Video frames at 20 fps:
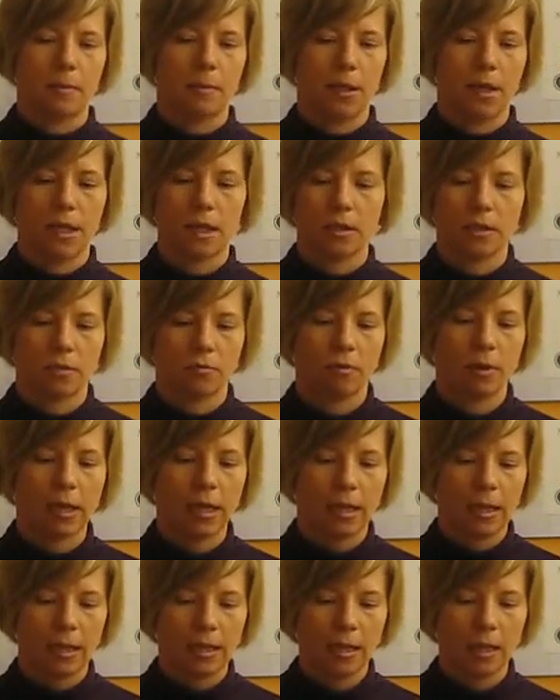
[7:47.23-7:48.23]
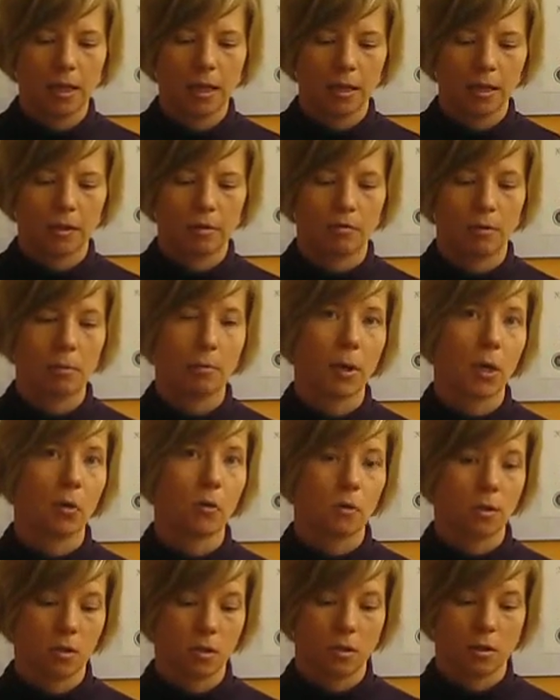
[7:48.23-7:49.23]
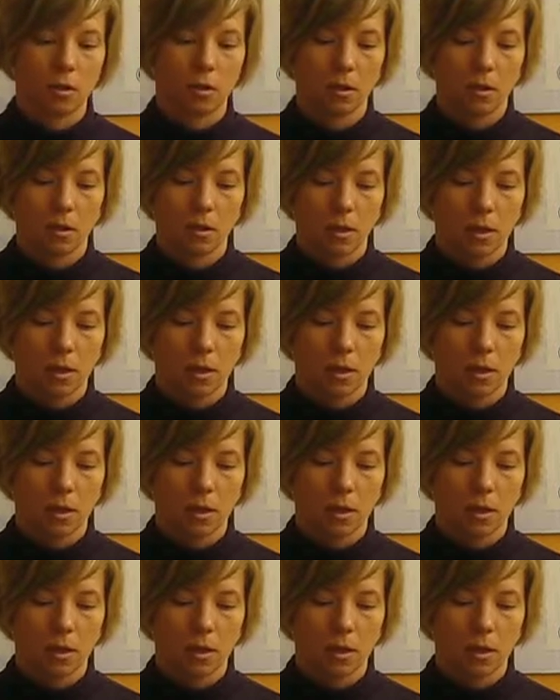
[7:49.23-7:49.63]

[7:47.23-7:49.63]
but it's really 3 bones